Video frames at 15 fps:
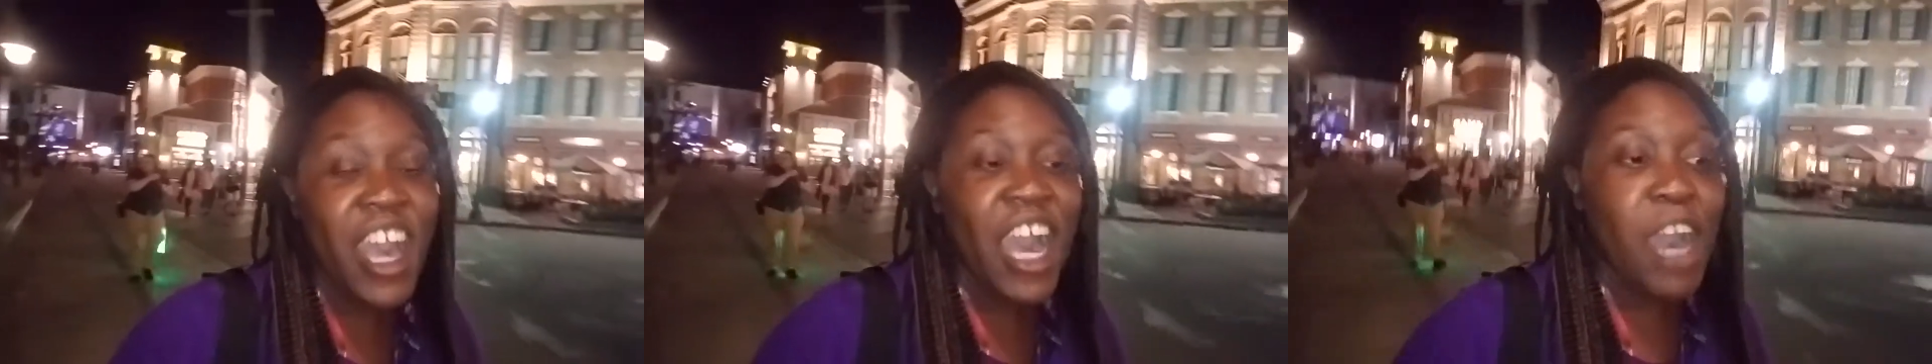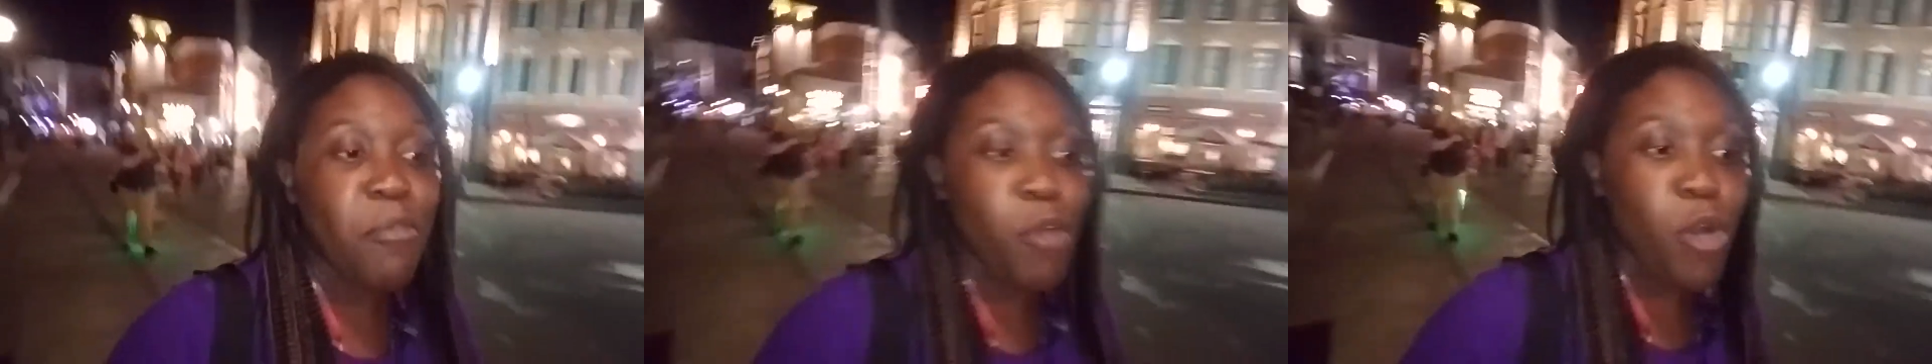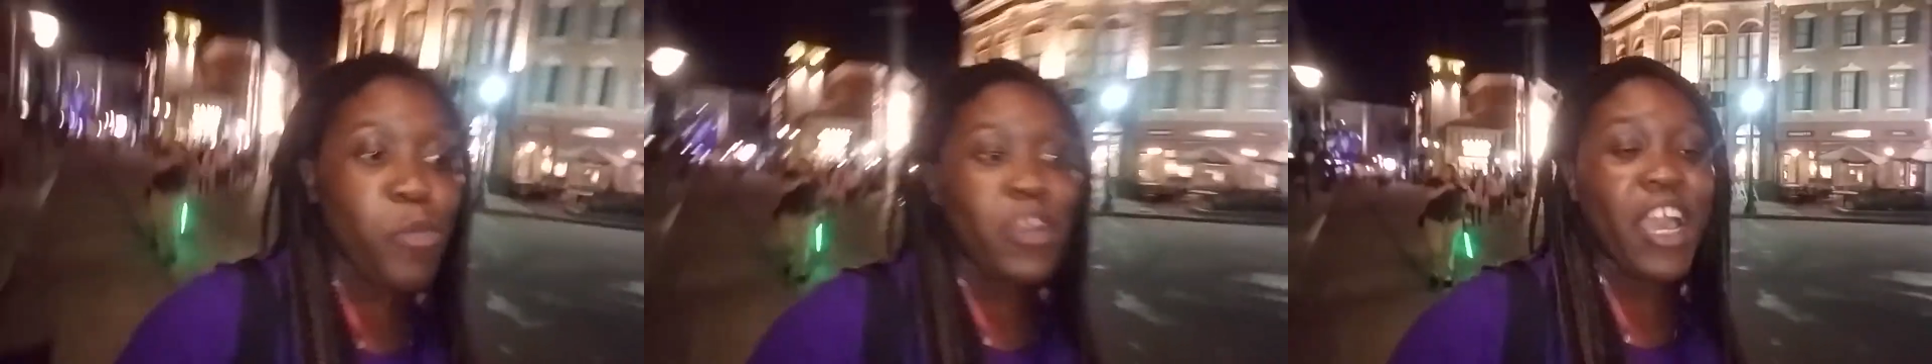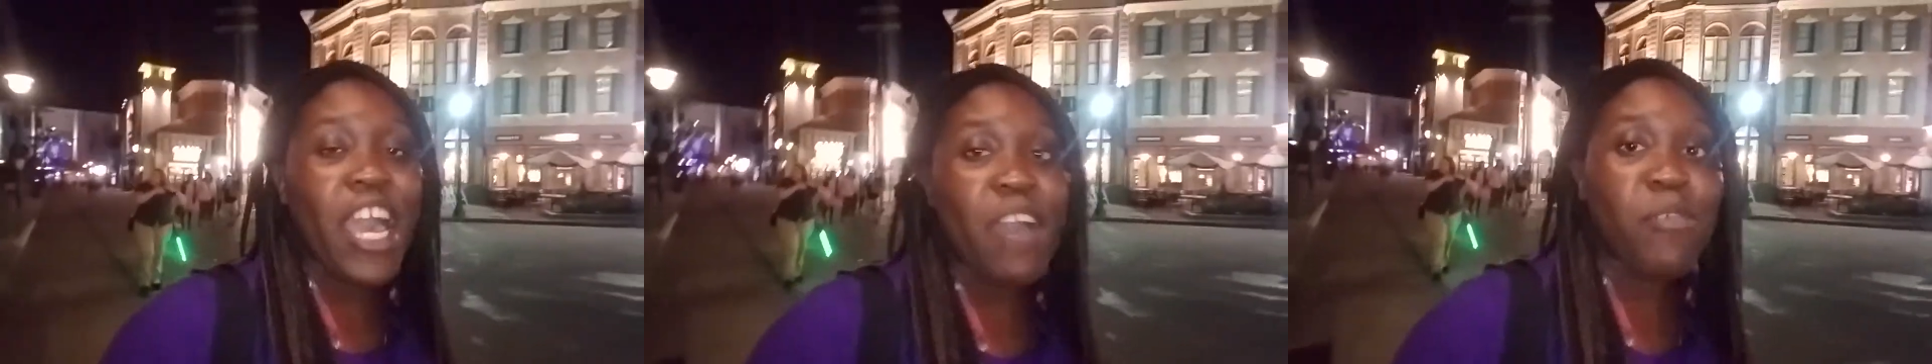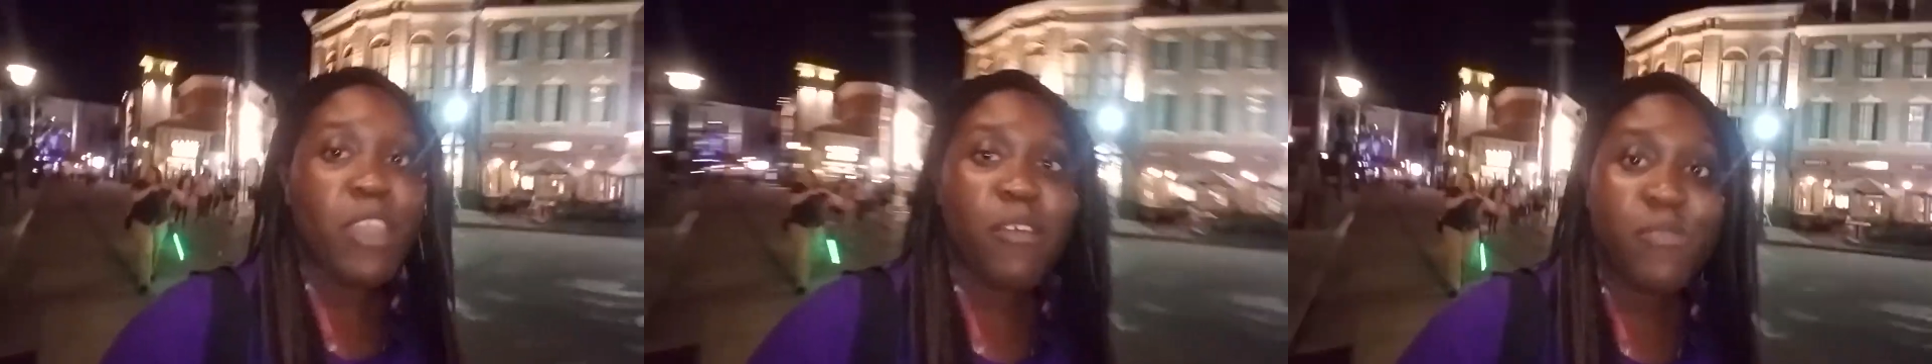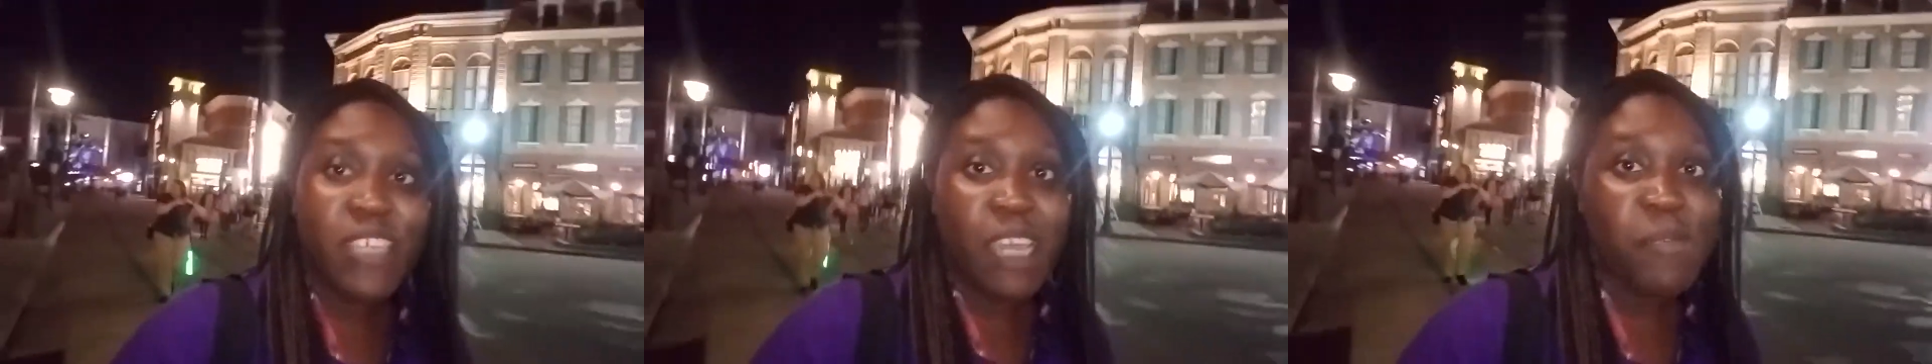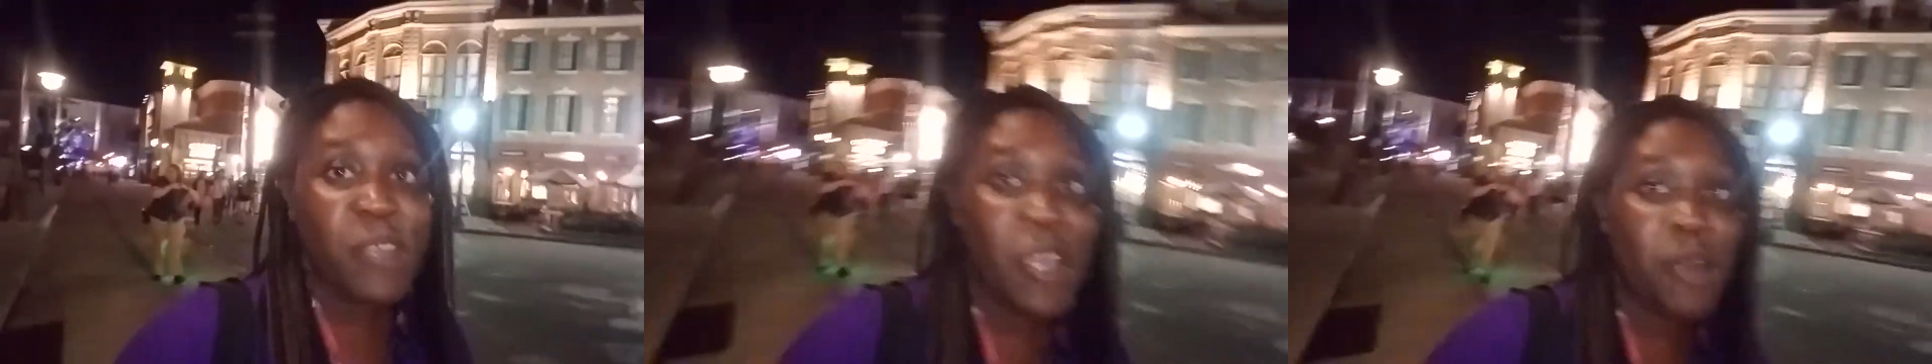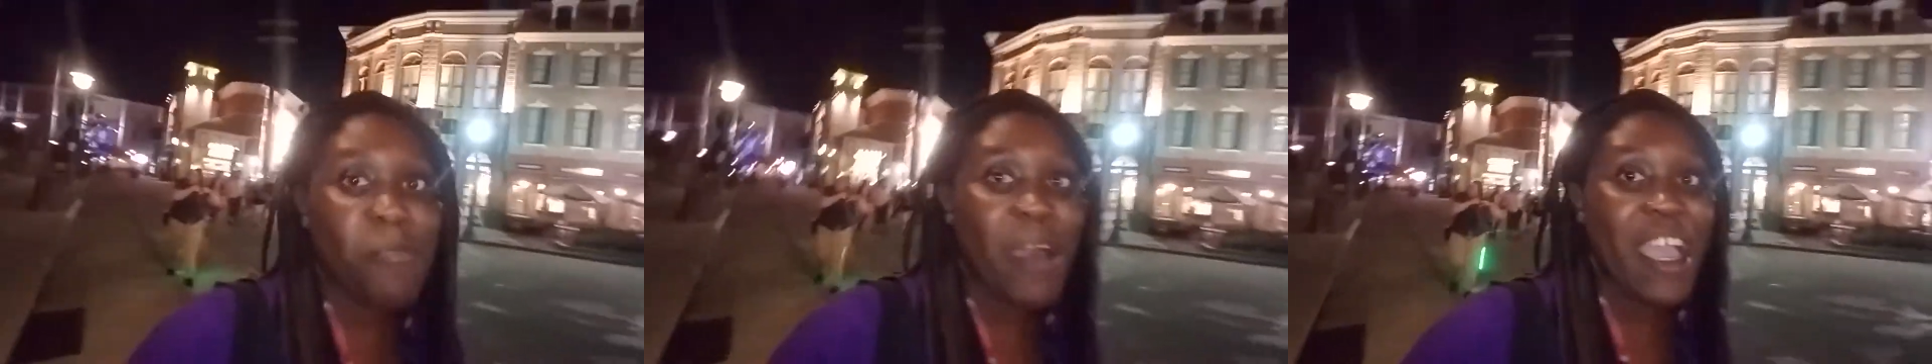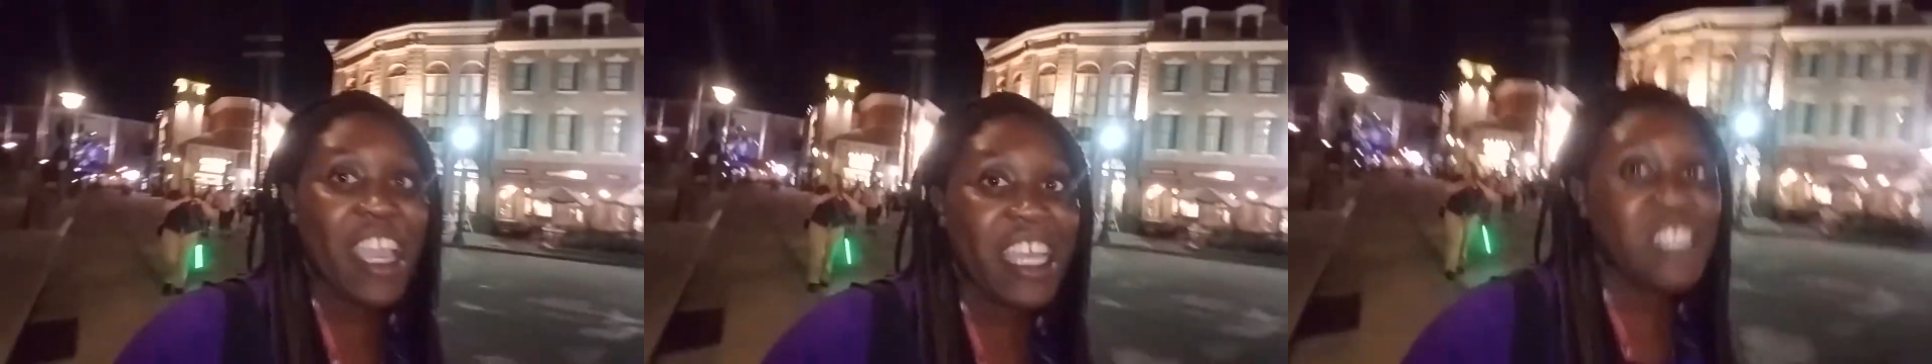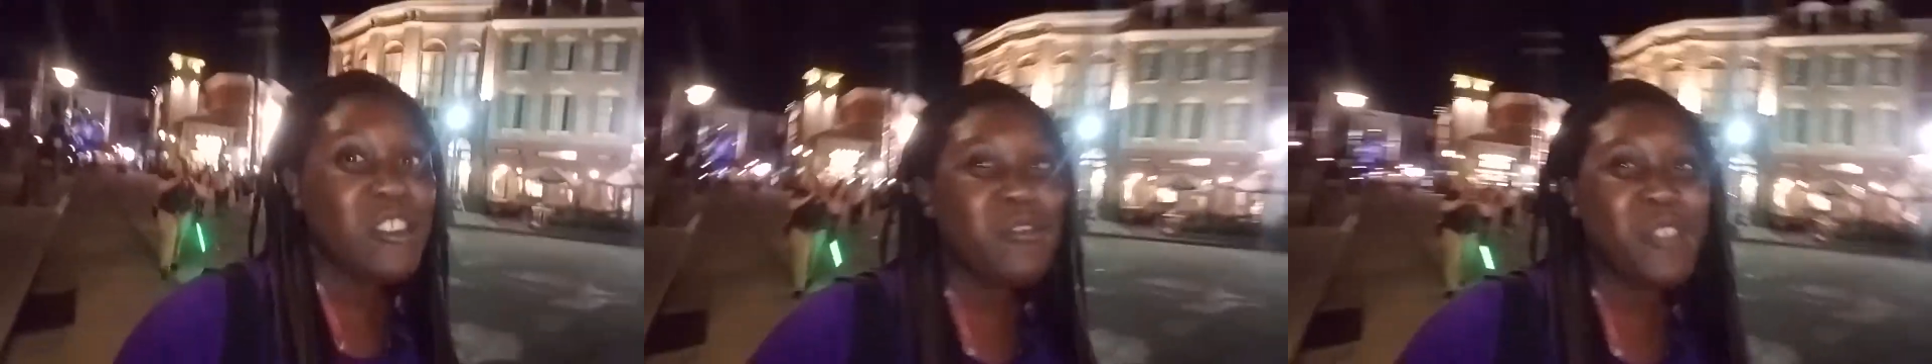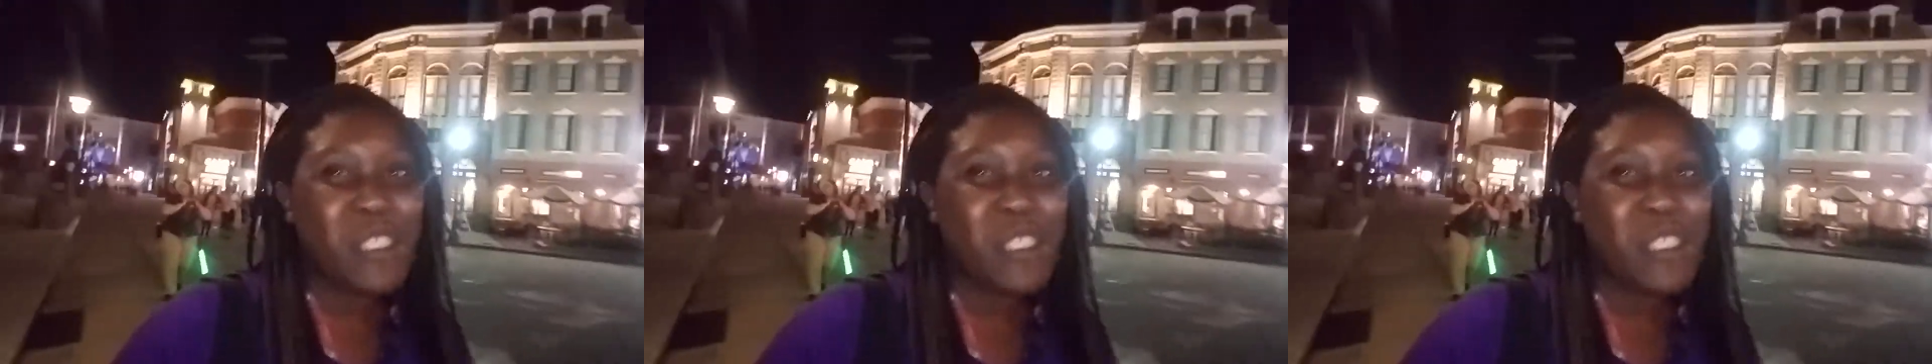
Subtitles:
I'm hoping I have enough time to come back and do